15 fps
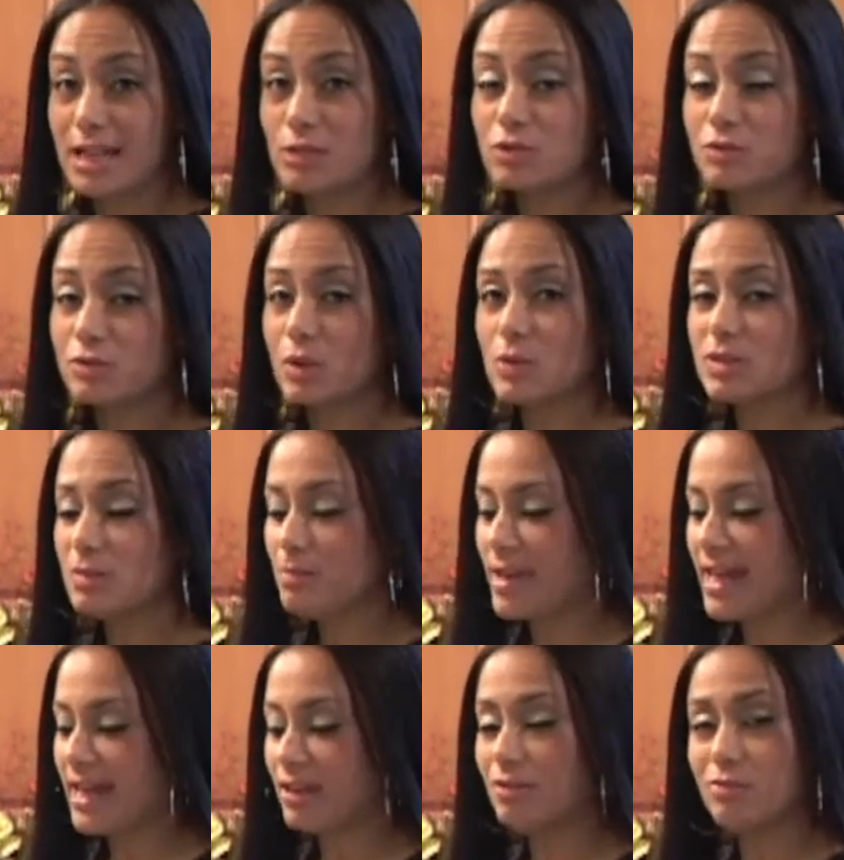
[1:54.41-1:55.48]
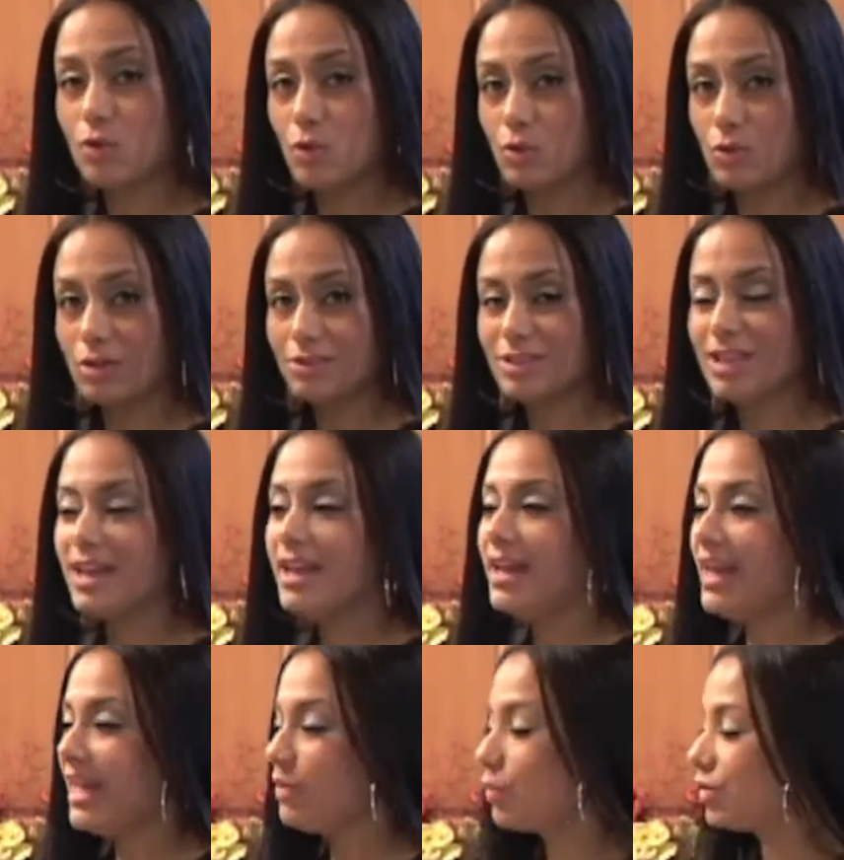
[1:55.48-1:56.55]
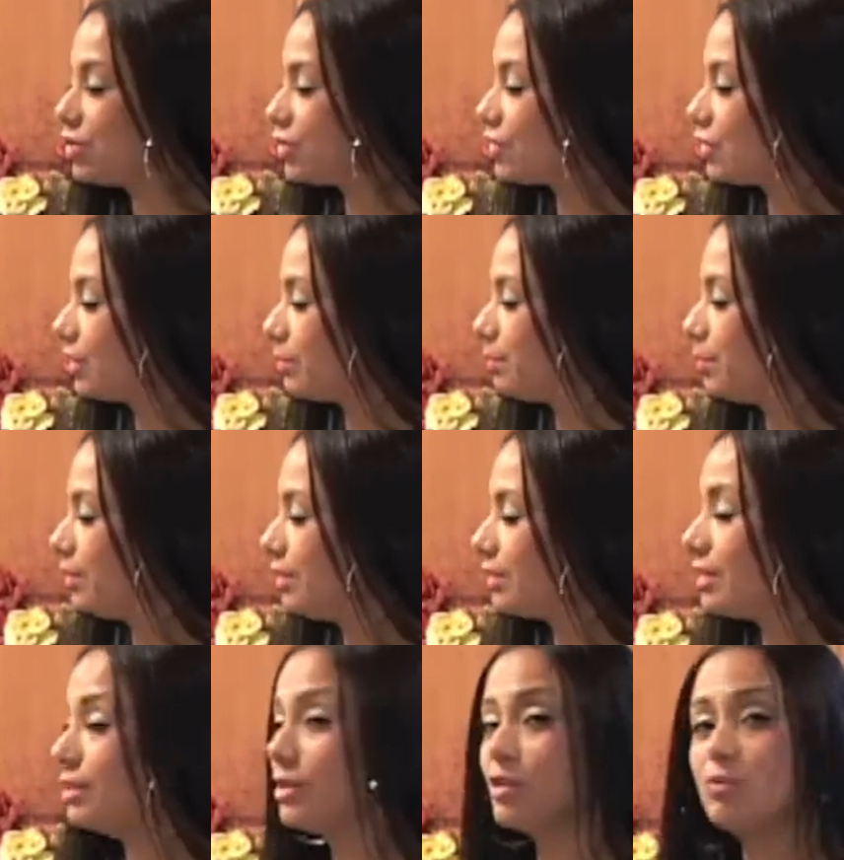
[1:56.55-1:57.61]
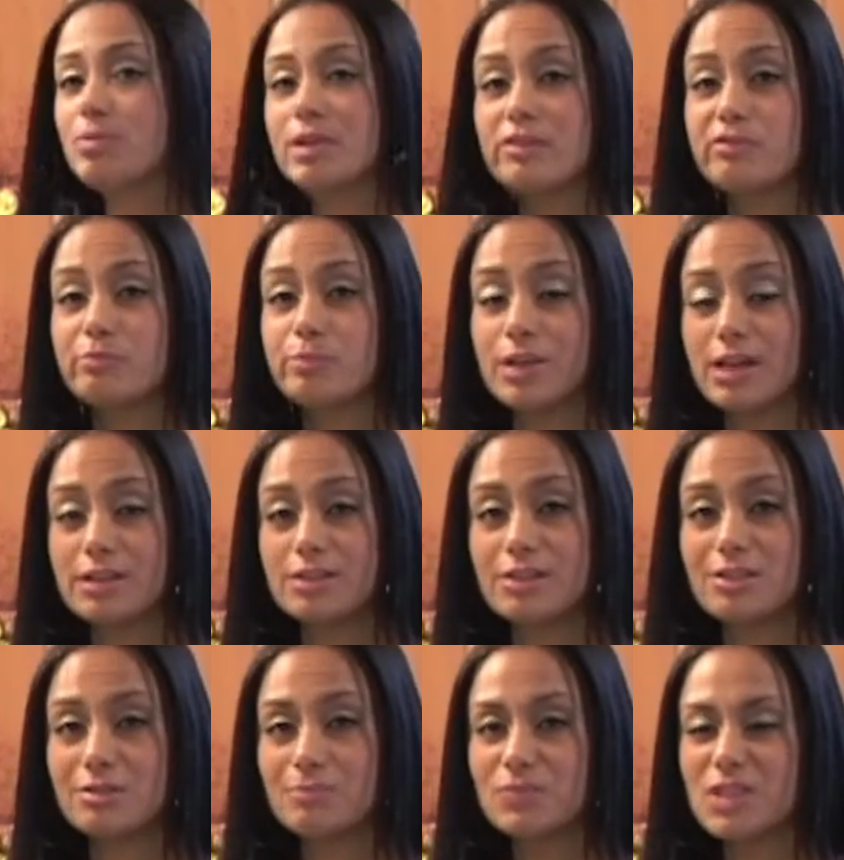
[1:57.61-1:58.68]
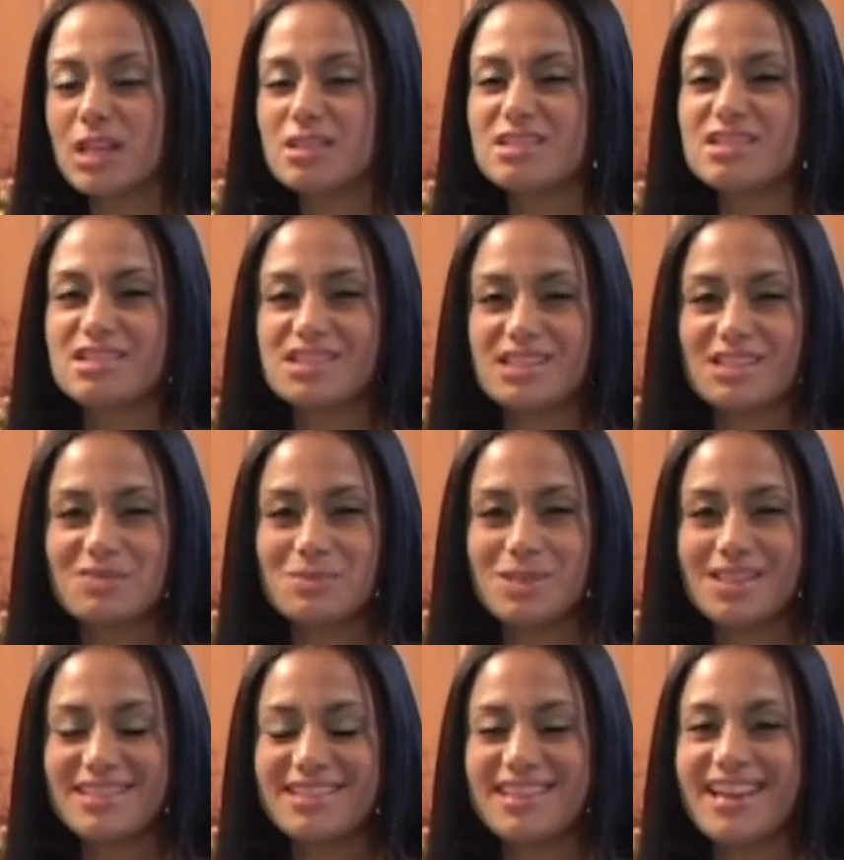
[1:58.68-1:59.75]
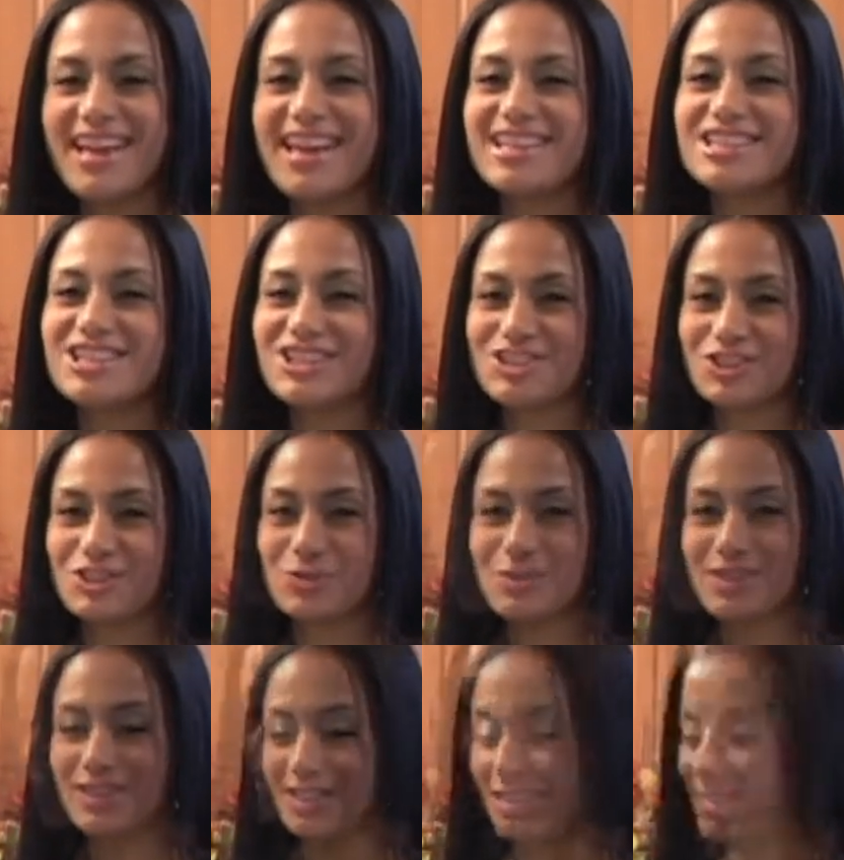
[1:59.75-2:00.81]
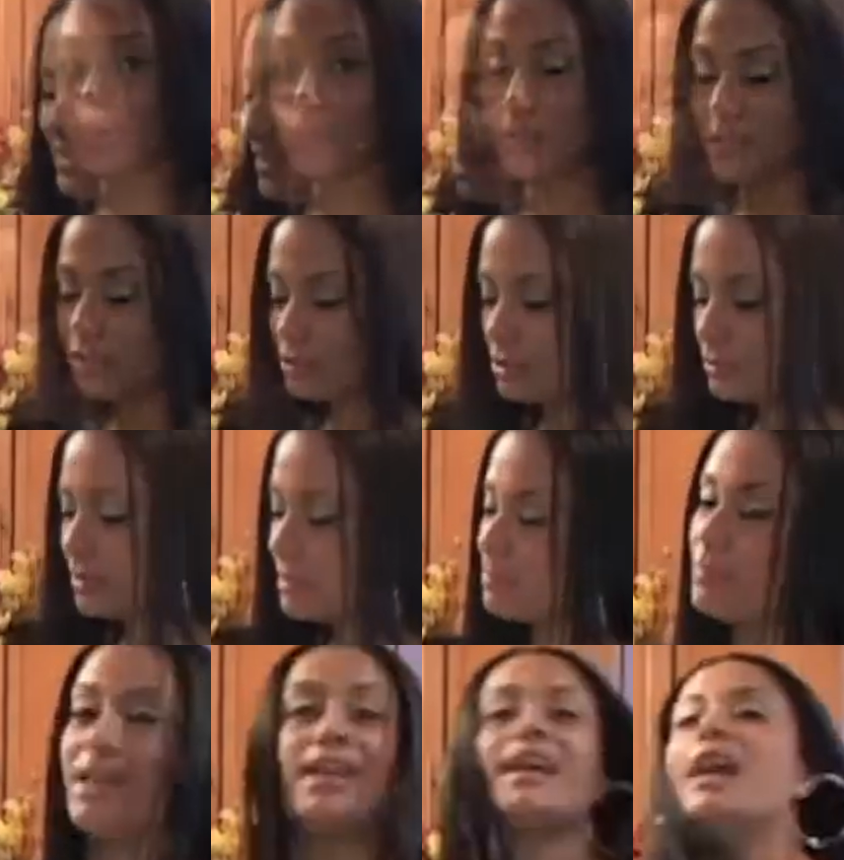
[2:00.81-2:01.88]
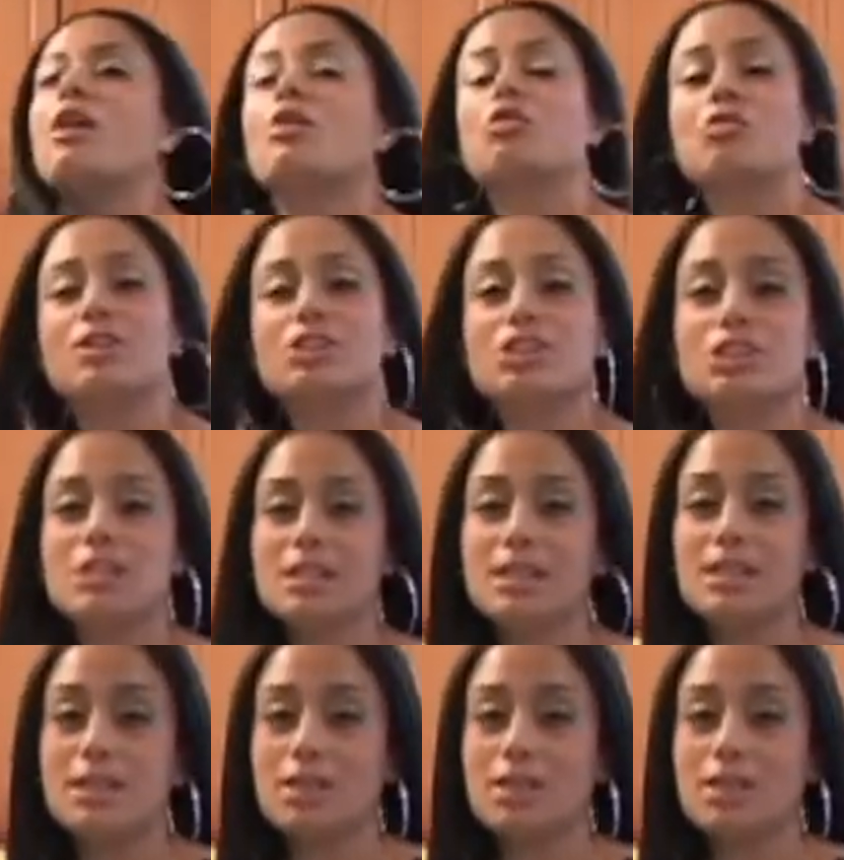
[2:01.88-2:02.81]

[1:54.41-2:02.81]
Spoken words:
frozen bag of corn, and we're just going to put a little bit of butter, cinnamon, and sugar with this. The first thing that we're going to do is make our crunchy,